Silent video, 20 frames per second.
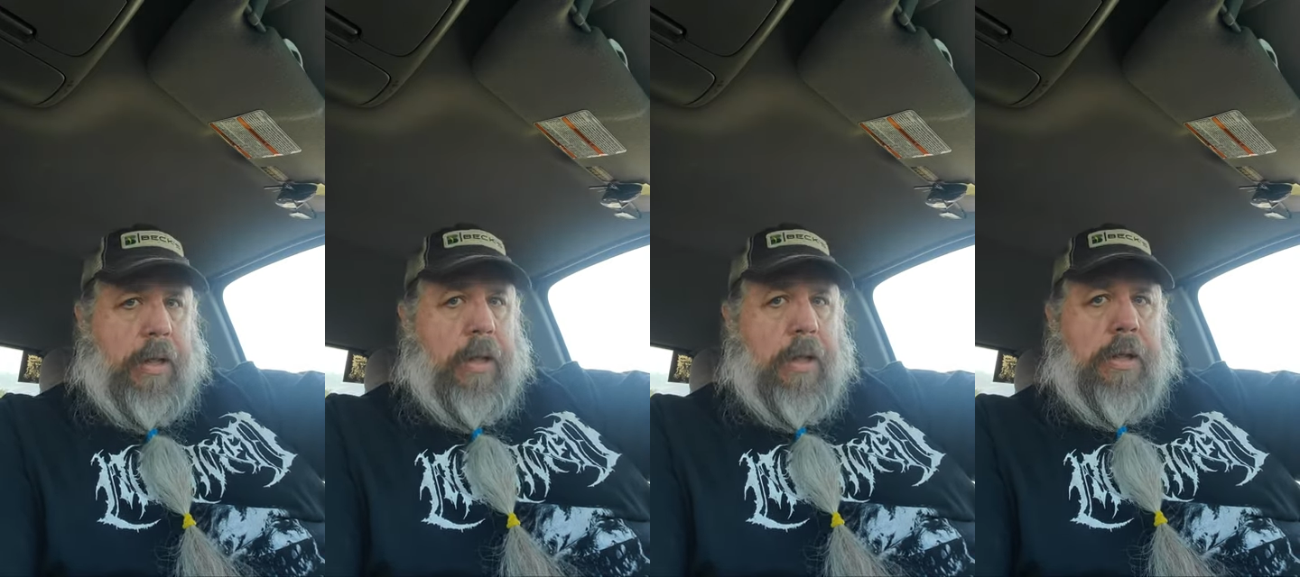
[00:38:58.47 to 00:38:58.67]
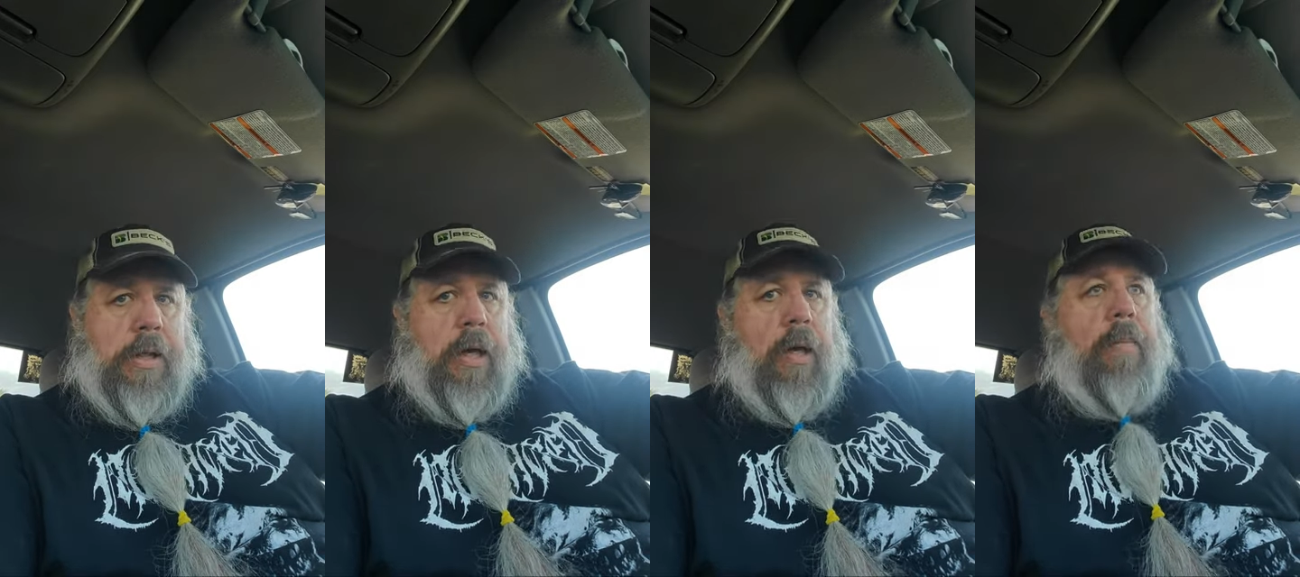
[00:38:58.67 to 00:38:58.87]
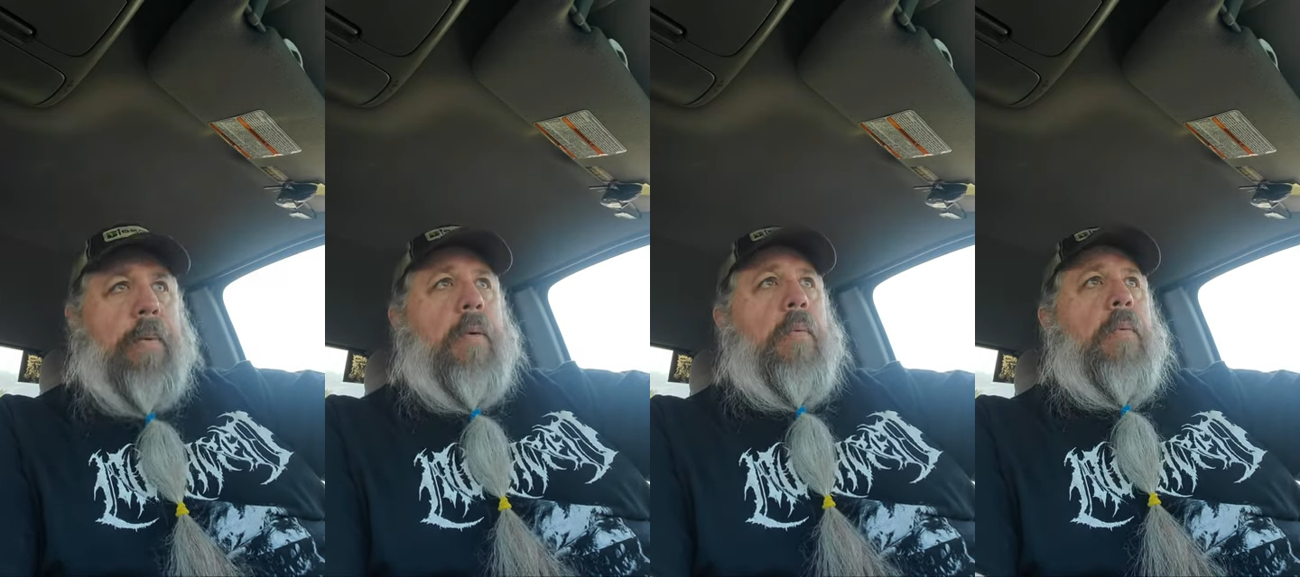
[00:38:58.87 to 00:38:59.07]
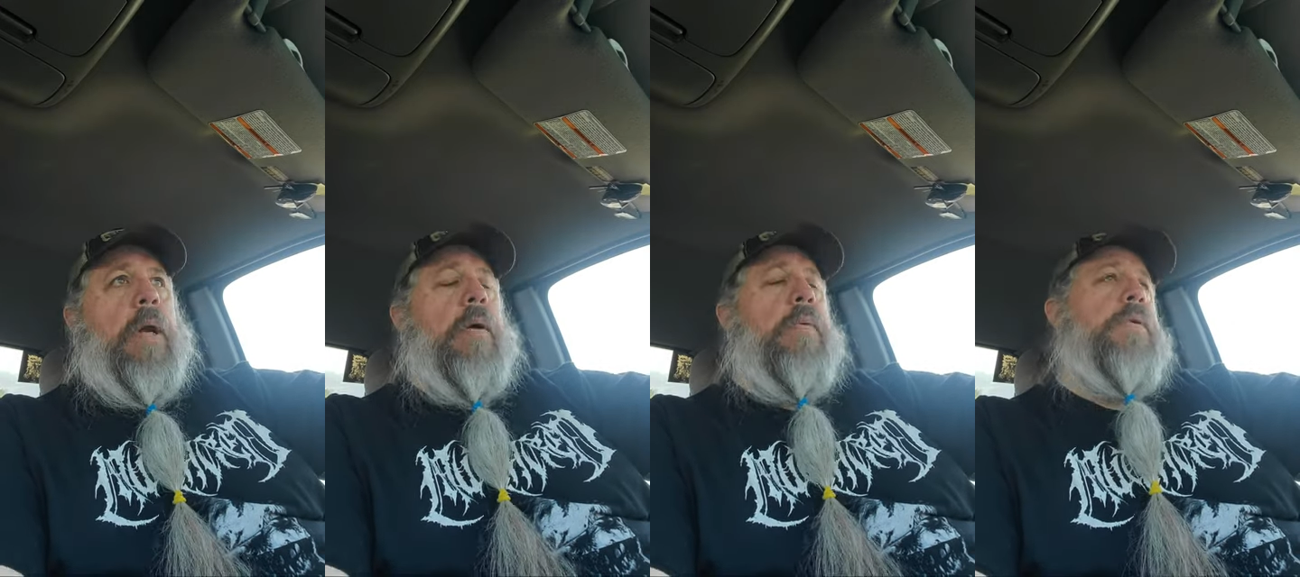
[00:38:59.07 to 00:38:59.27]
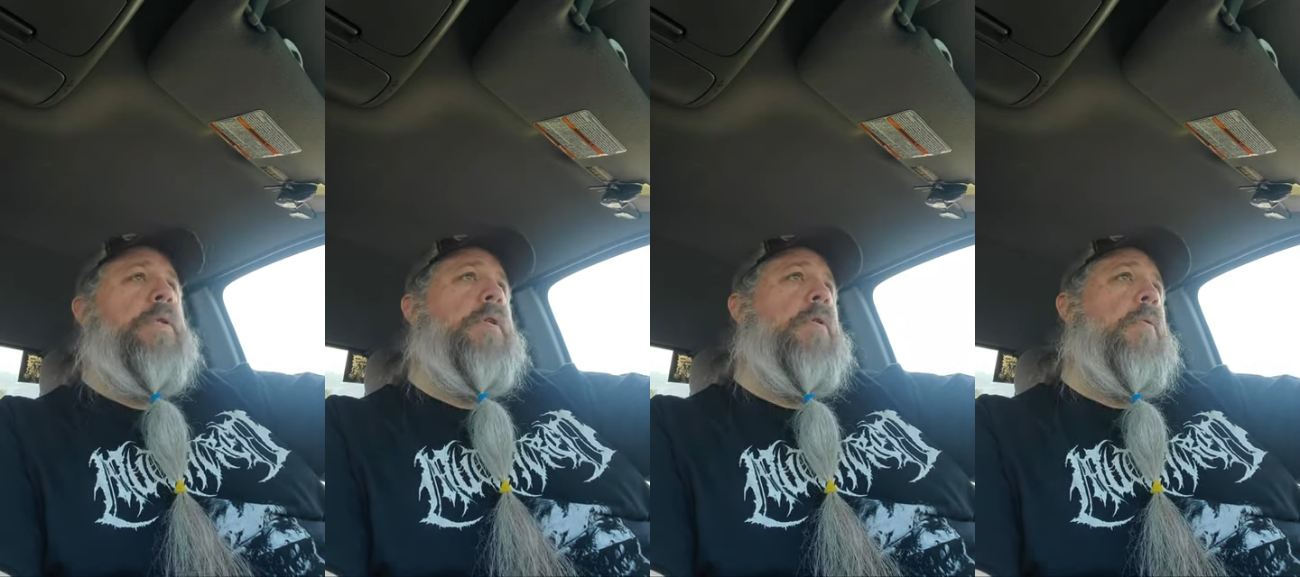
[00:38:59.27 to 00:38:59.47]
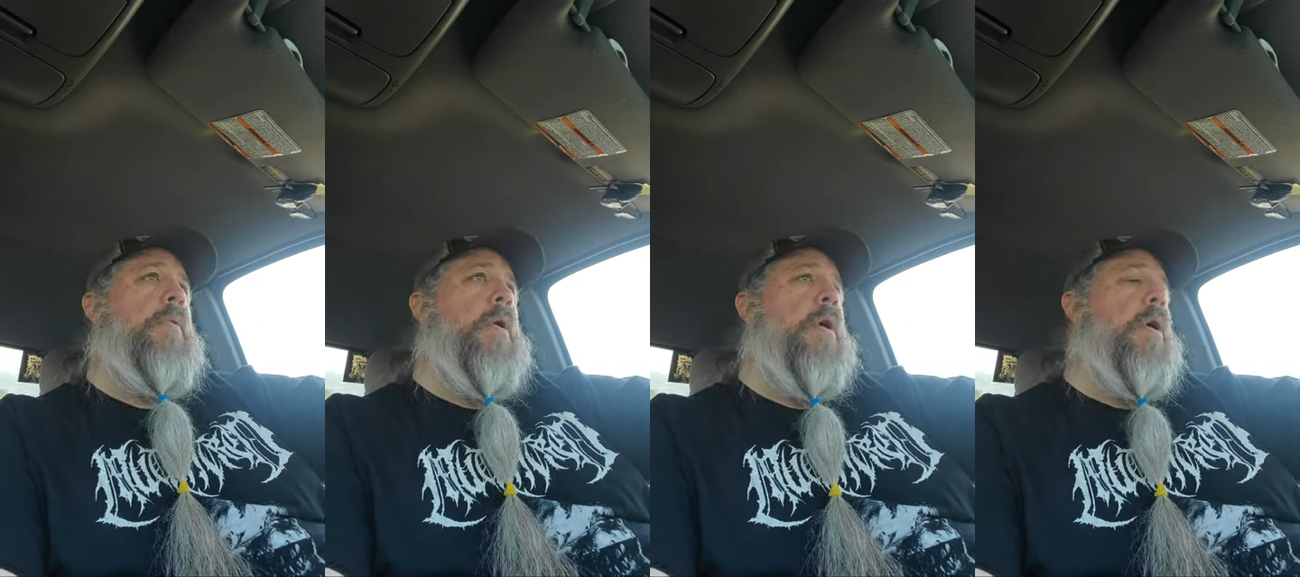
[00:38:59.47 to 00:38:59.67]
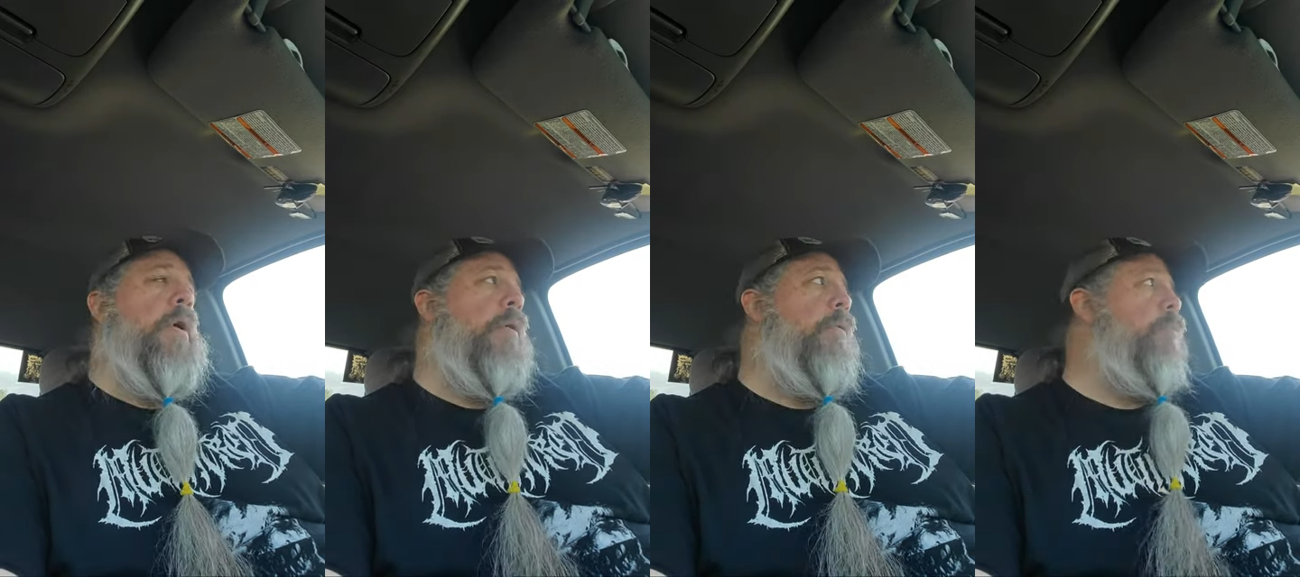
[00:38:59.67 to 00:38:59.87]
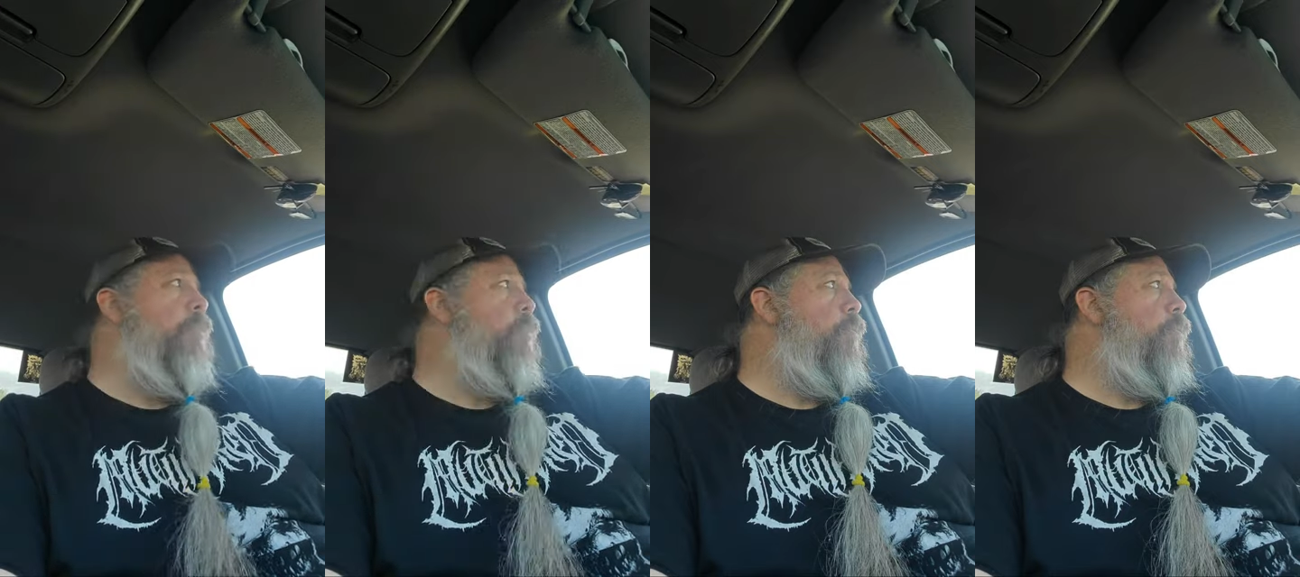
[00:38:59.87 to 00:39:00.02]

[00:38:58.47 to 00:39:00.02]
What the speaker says: to tell me what I was doing wrong.